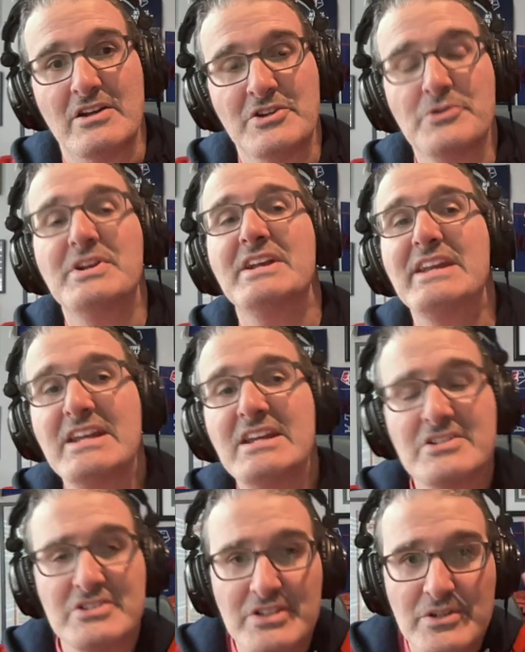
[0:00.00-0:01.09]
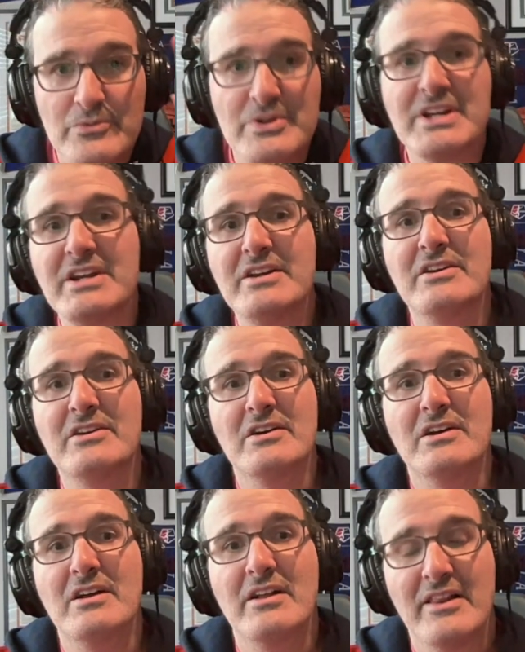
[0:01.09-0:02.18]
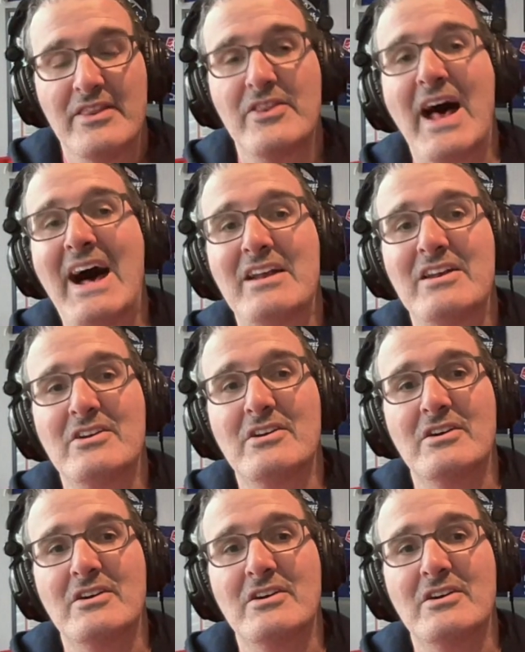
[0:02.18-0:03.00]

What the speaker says: You can easily read that